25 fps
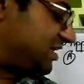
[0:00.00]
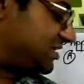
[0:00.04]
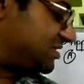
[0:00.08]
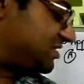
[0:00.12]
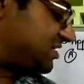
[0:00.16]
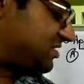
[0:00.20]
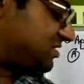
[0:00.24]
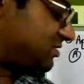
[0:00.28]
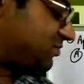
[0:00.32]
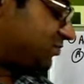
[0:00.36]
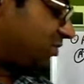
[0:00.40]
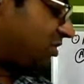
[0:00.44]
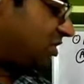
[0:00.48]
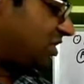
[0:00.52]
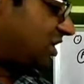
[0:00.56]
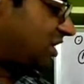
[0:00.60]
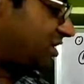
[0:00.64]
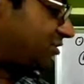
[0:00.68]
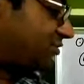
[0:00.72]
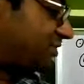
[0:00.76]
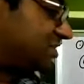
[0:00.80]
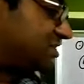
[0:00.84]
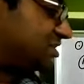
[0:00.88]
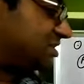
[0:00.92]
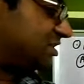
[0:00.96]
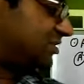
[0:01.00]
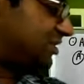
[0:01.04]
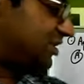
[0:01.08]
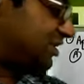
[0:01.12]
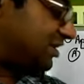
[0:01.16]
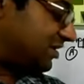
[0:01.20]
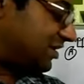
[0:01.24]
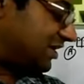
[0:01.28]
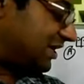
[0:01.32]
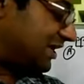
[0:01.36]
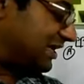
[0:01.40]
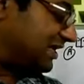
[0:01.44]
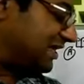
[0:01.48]
since small r was
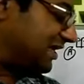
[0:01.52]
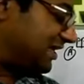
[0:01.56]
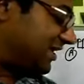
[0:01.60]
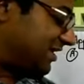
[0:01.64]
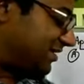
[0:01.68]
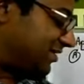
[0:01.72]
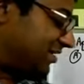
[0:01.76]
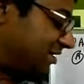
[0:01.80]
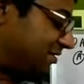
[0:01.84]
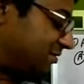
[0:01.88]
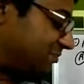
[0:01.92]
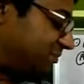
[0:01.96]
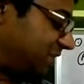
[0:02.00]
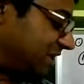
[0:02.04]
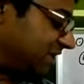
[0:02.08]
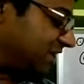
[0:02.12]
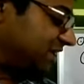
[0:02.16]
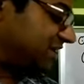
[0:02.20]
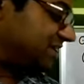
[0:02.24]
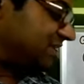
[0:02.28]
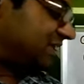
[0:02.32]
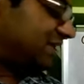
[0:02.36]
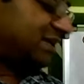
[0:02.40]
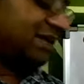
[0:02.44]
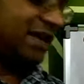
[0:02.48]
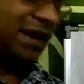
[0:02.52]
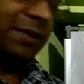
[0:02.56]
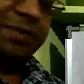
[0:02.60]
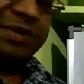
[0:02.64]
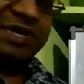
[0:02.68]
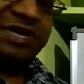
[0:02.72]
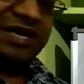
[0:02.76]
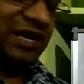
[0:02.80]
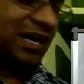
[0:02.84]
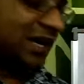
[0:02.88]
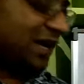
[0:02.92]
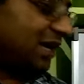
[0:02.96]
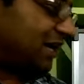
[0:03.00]
earlier bigger than
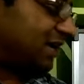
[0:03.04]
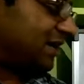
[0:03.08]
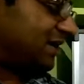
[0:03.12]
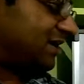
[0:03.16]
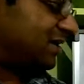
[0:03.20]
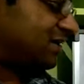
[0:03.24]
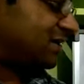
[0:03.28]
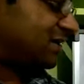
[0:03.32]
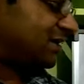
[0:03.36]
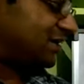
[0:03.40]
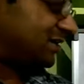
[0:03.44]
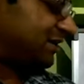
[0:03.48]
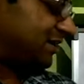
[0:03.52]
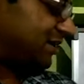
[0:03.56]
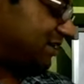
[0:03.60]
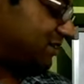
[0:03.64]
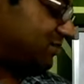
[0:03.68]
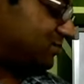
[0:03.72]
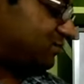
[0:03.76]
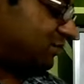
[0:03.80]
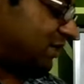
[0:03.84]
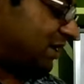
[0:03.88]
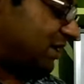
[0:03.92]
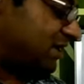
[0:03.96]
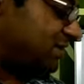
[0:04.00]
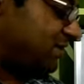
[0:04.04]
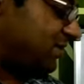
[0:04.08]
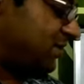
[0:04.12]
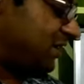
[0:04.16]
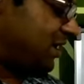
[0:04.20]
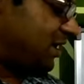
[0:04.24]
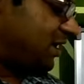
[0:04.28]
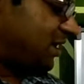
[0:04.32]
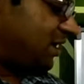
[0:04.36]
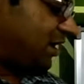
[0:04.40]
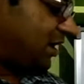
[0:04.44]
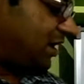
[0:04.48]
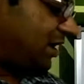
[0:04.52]
capital R in case 1,
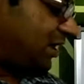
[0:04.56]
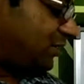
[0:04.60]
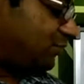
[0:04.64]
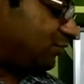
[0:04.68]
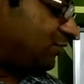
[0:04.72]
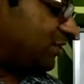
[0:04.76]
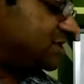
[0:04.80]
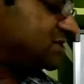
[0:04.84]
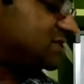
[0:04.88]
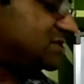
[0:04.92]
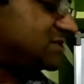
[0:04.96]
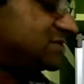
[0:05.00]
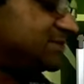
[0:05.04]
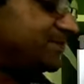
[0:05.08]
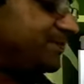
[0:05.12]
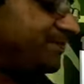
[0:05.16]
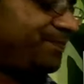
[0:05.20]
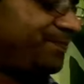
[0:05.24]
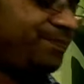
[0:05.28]
it was